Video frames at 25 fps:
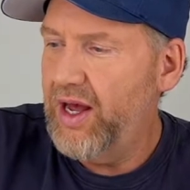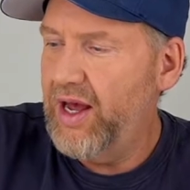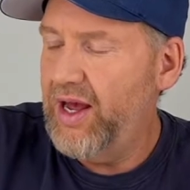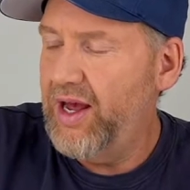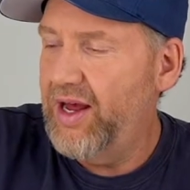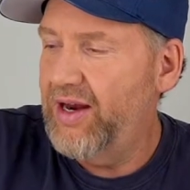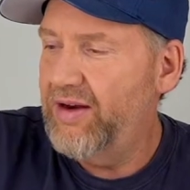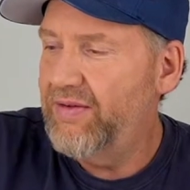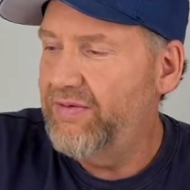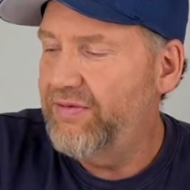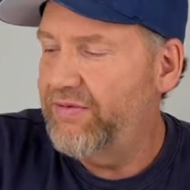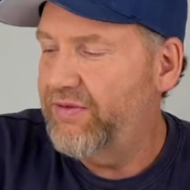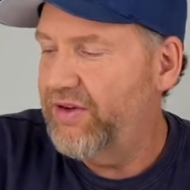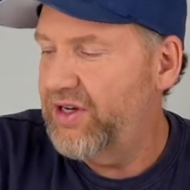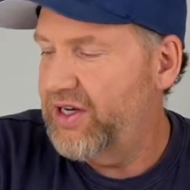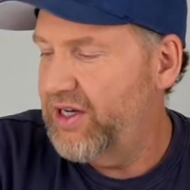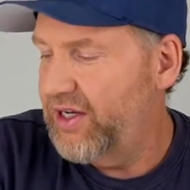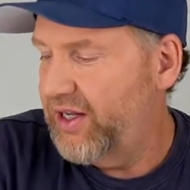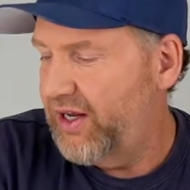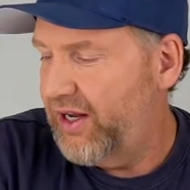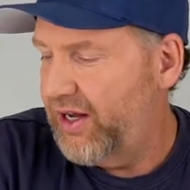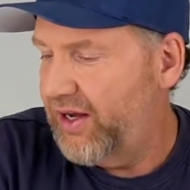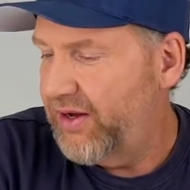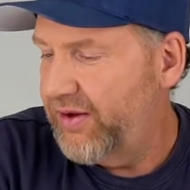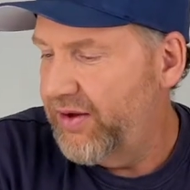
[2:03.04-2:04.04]
and
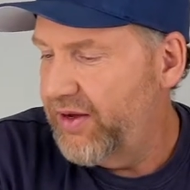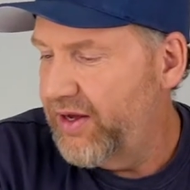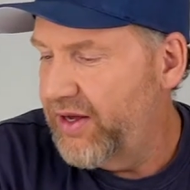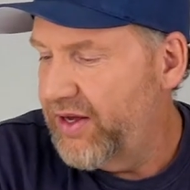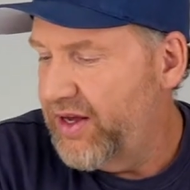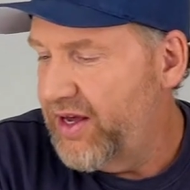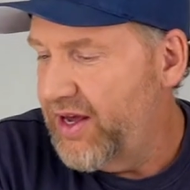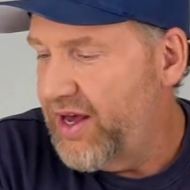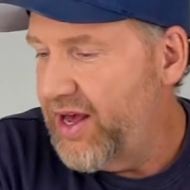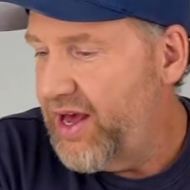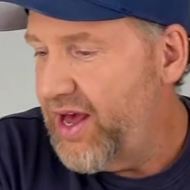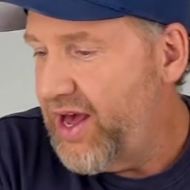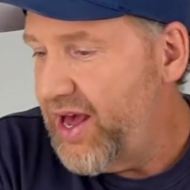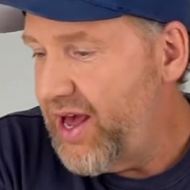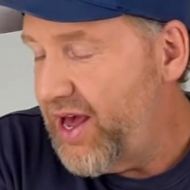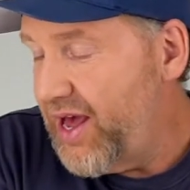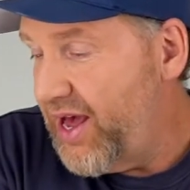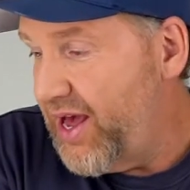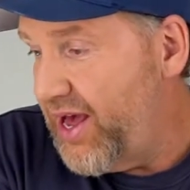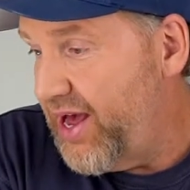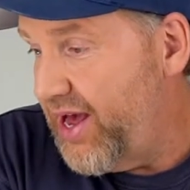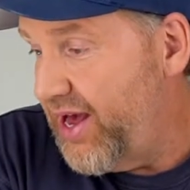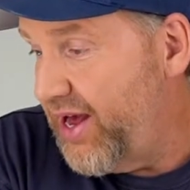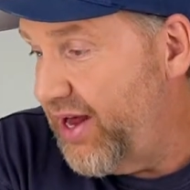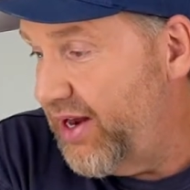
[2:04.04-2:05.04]
vanilla.
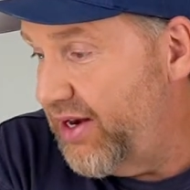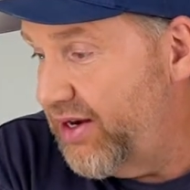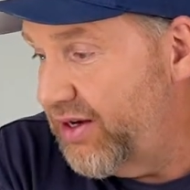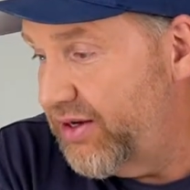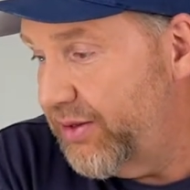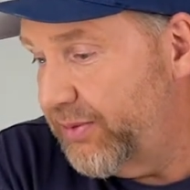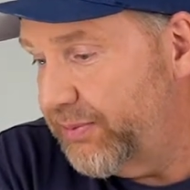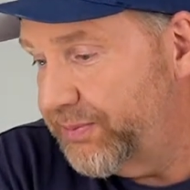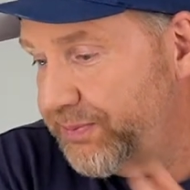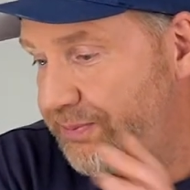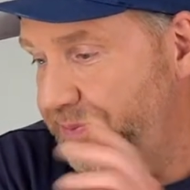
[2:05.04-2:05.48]
And